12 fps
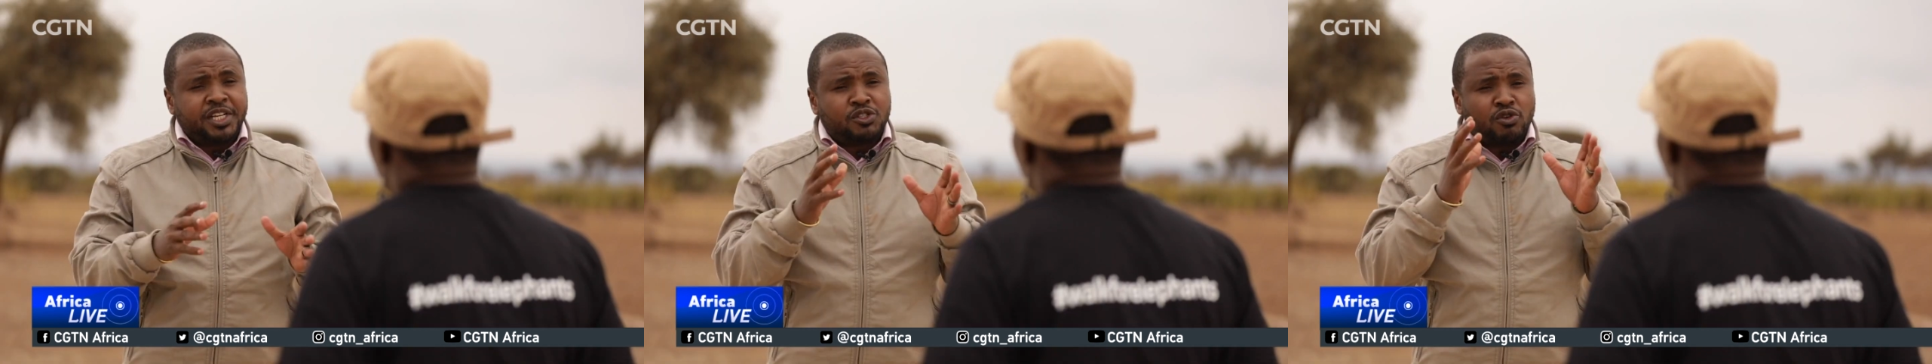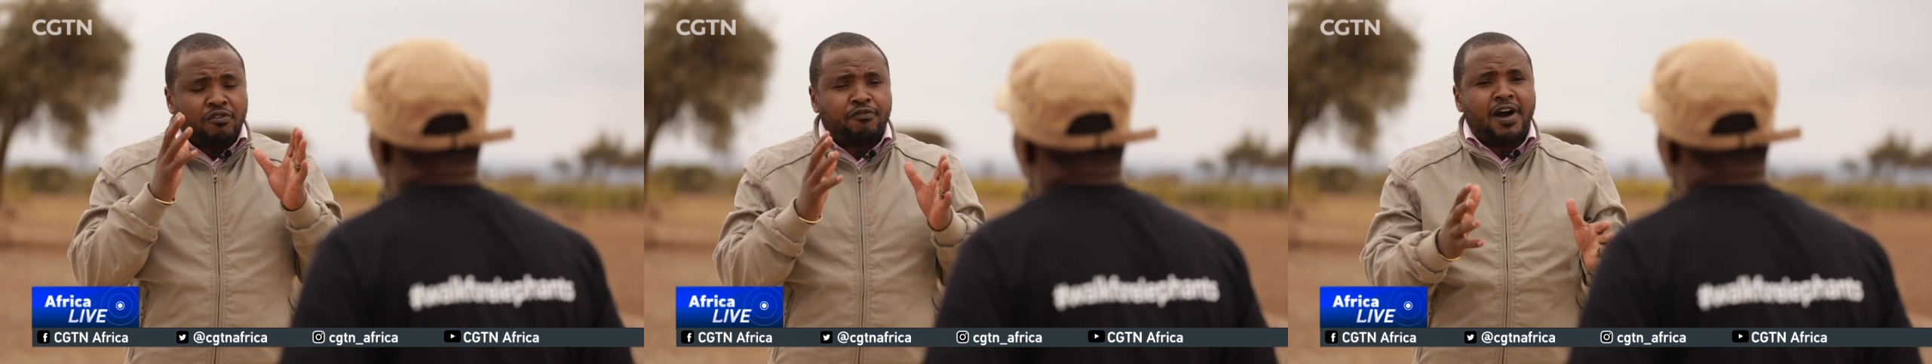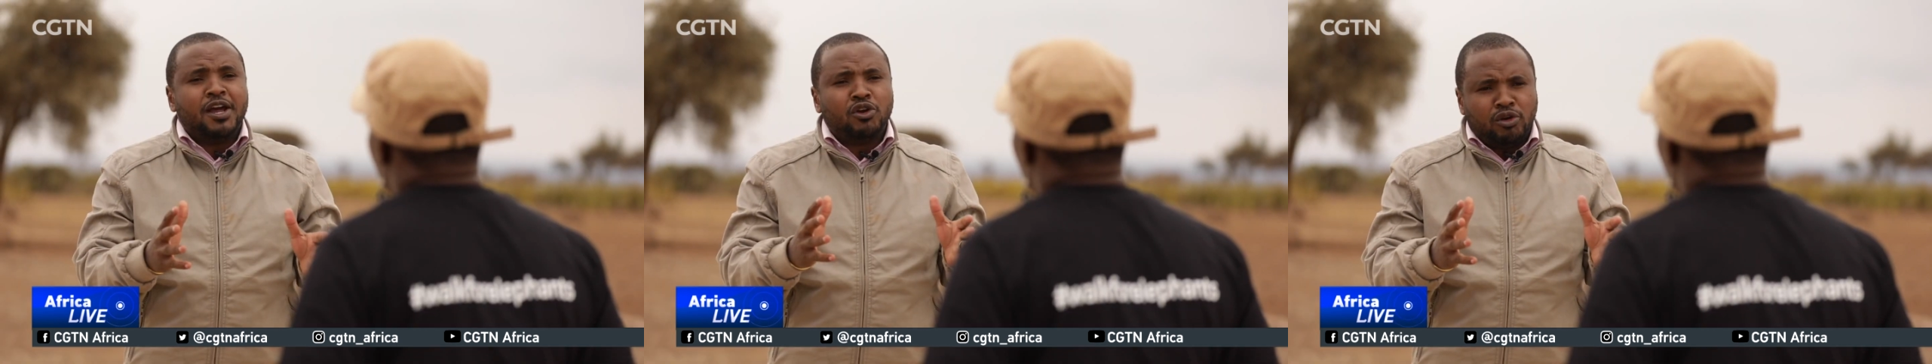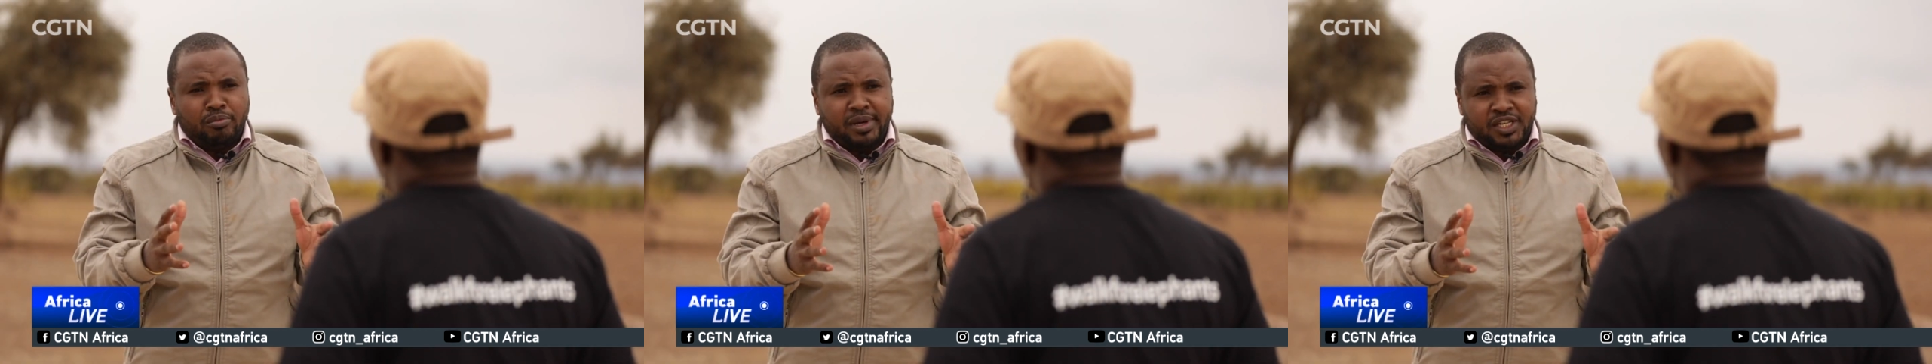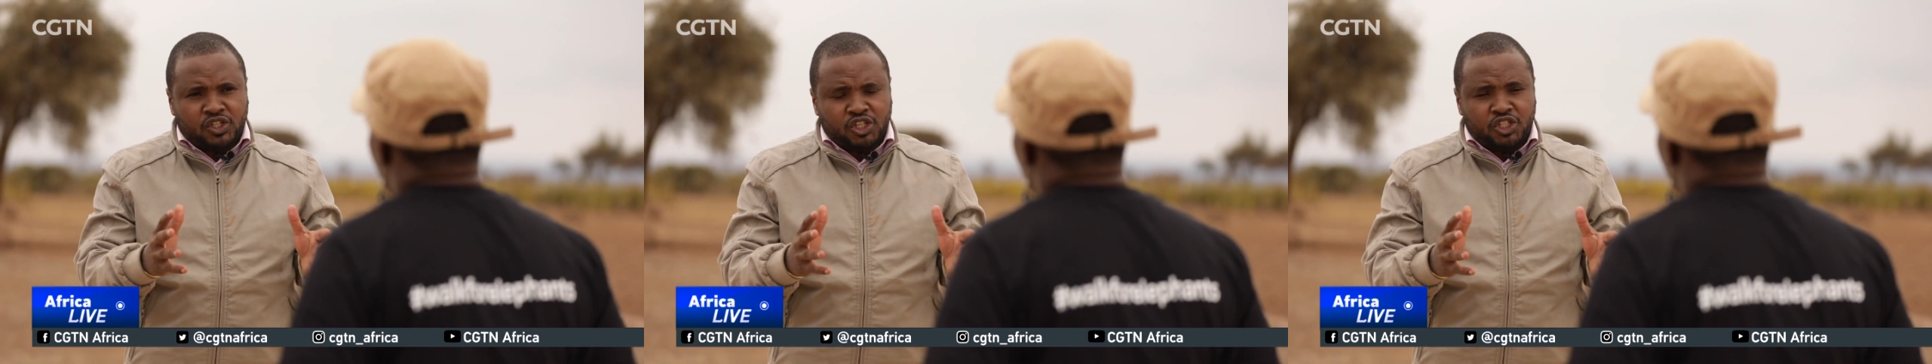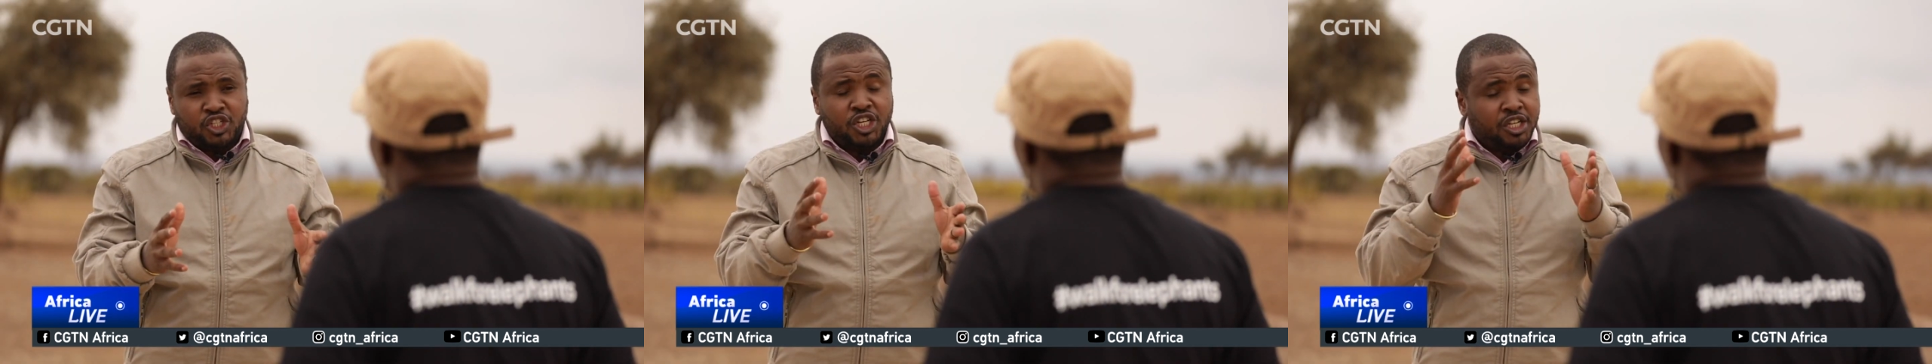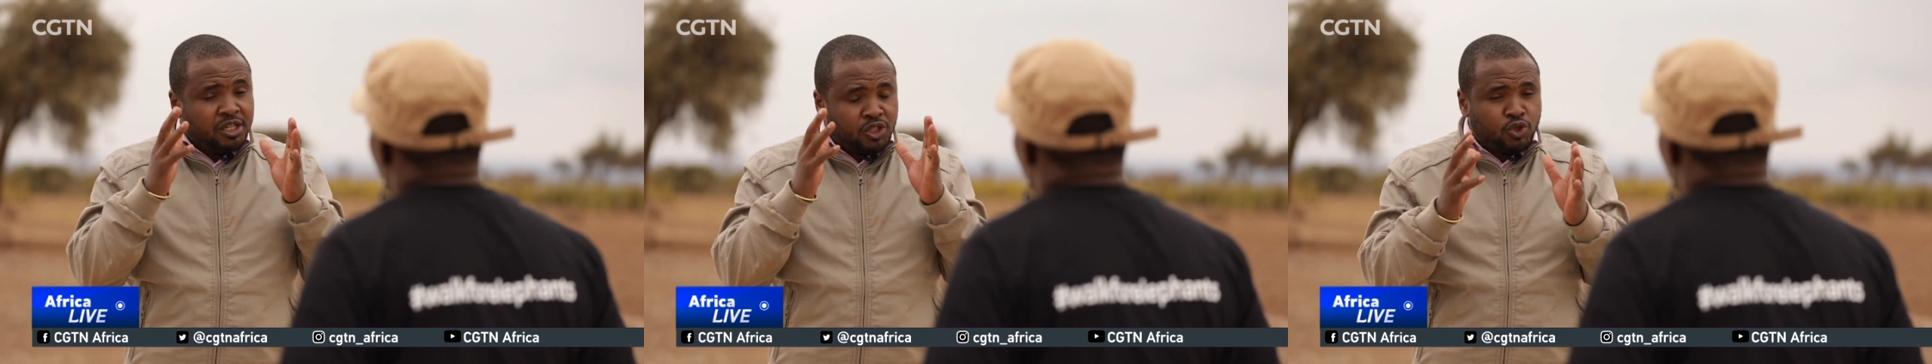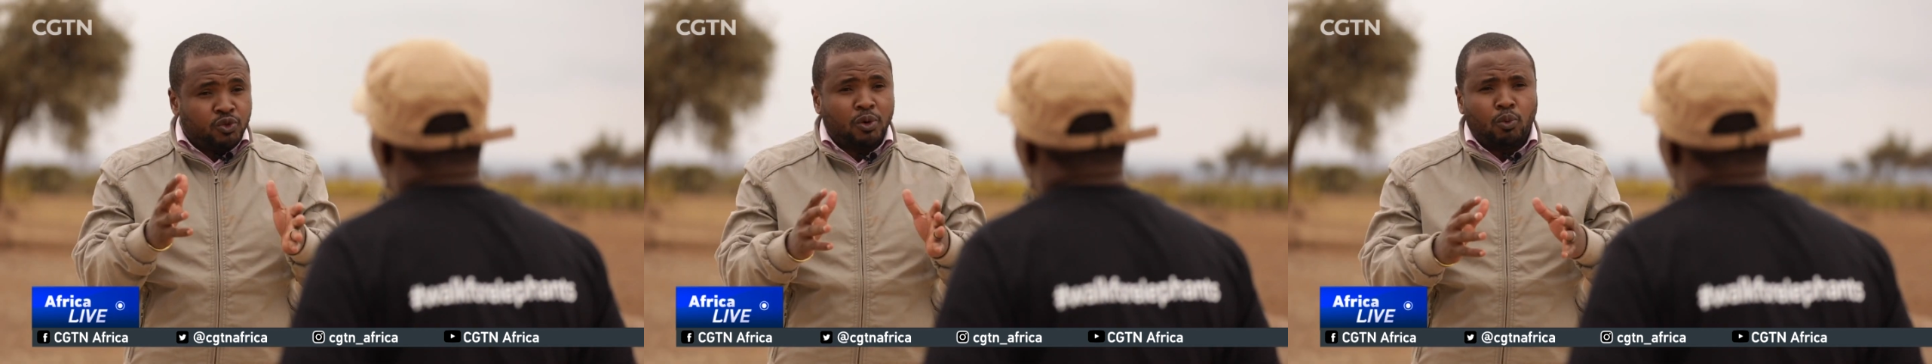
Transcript: What is your final message to the